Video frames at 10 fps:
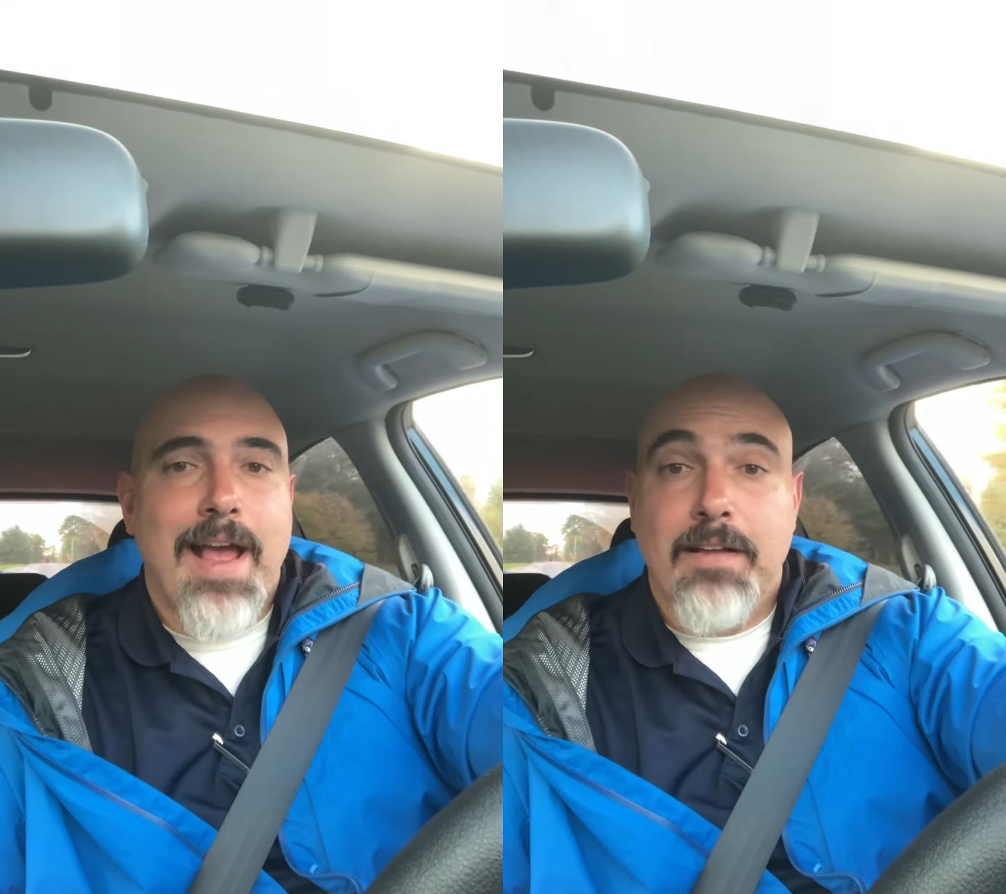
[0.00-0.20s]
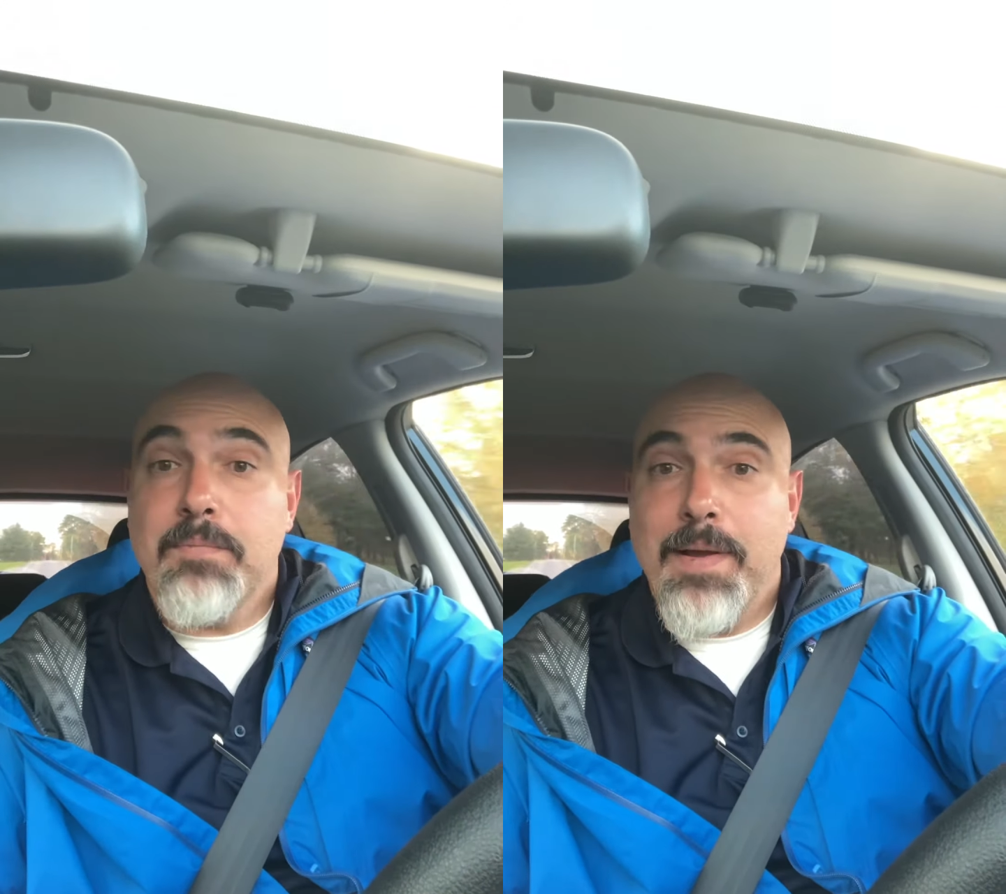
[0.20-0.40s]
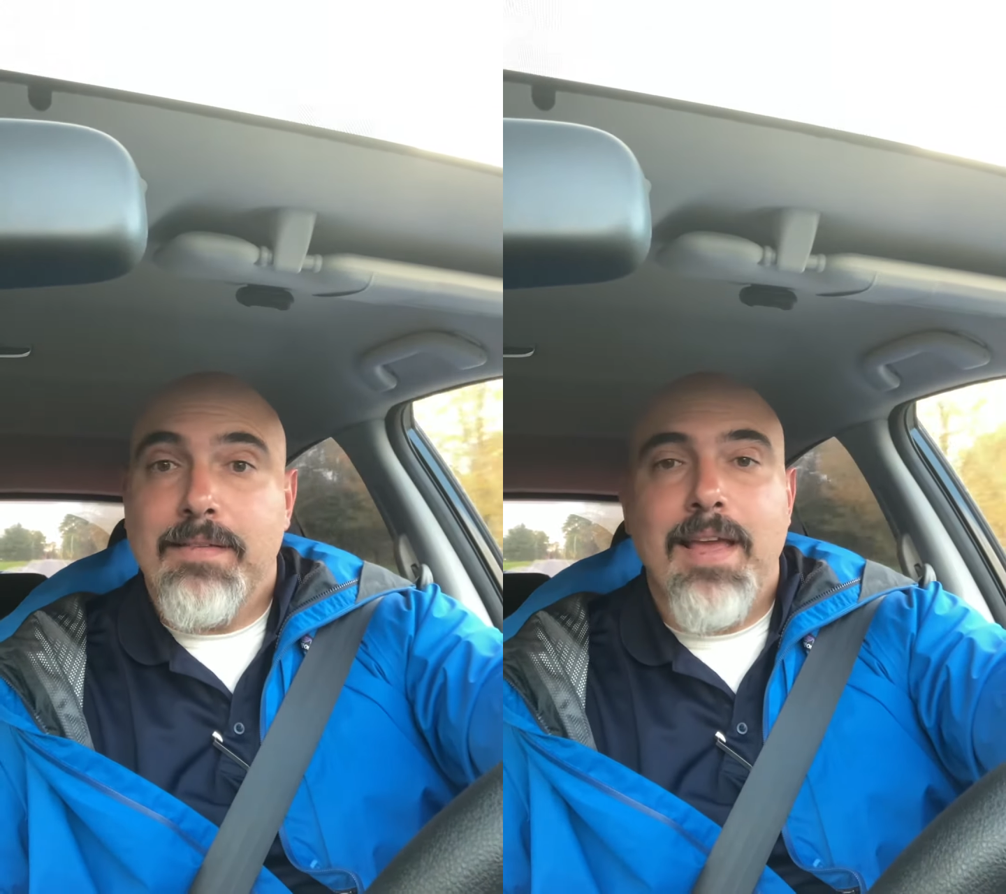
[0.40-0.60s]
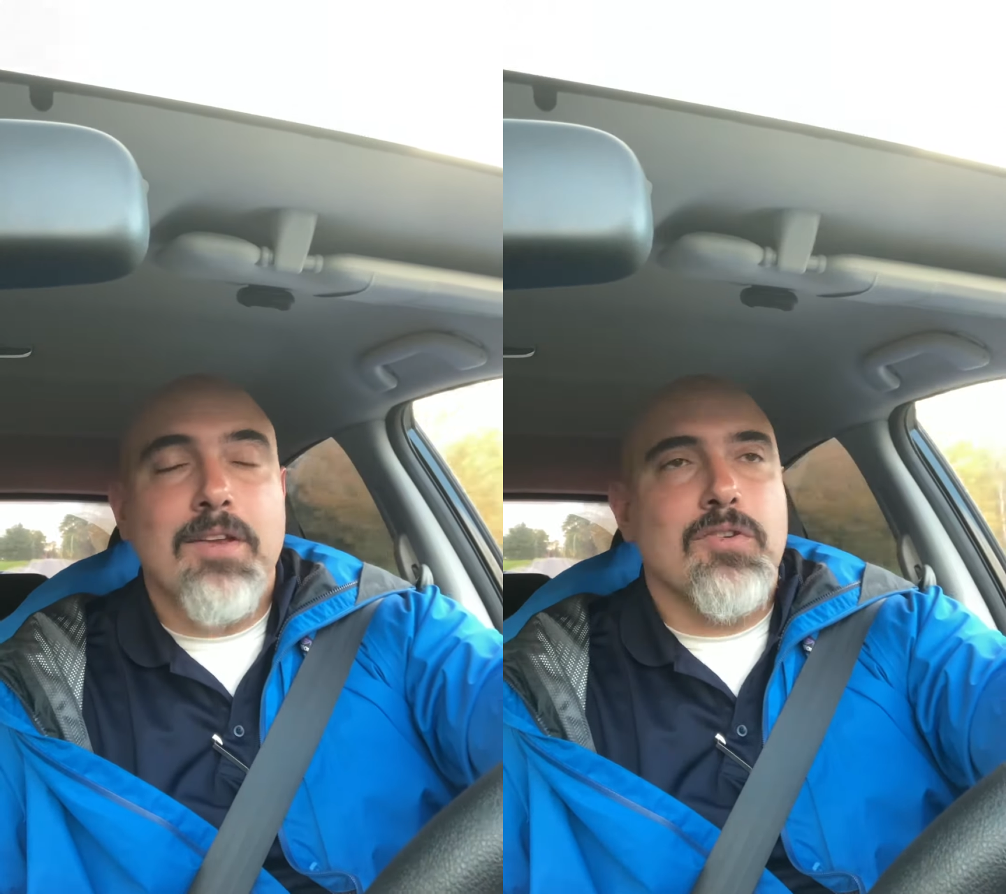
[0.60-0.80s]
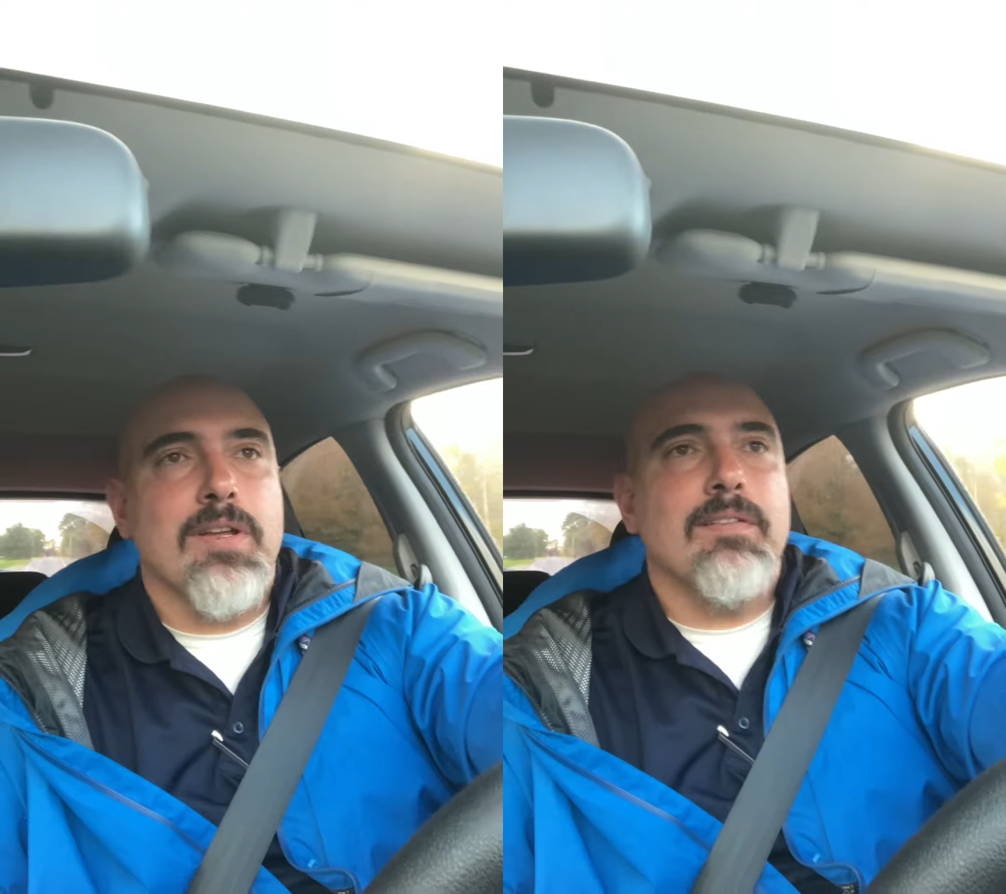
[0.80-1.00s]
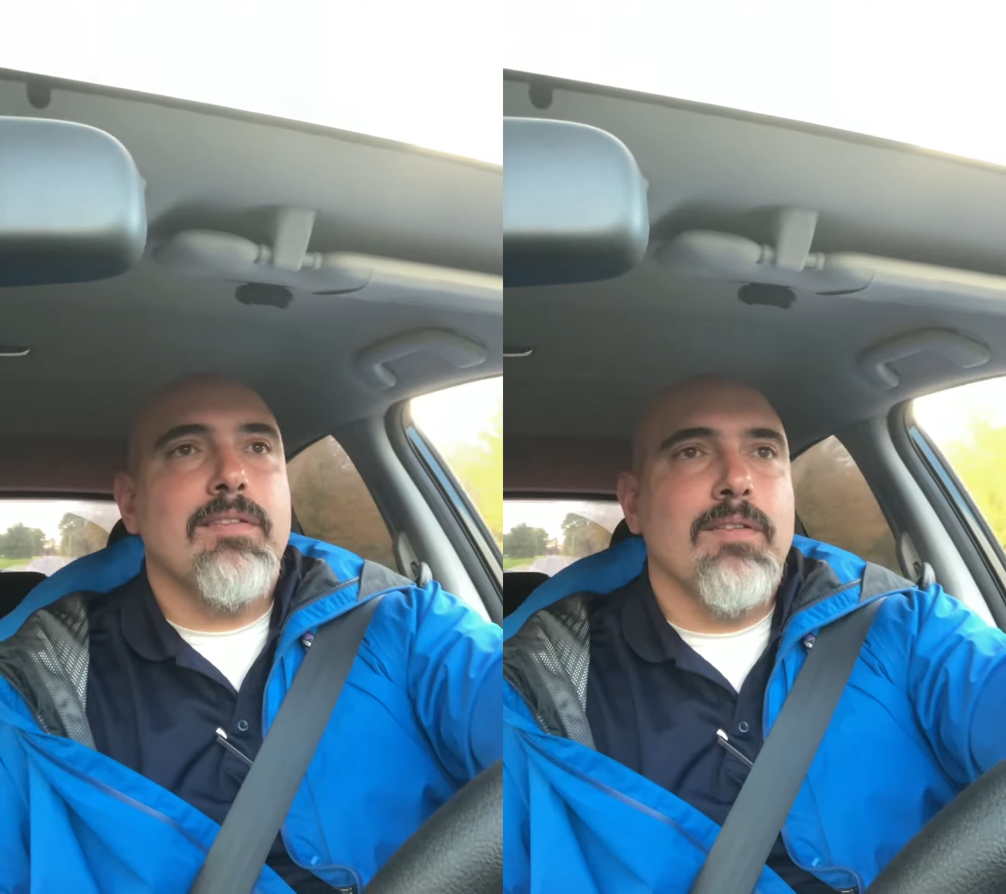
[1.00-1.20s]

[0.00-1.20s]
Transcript: Expectations.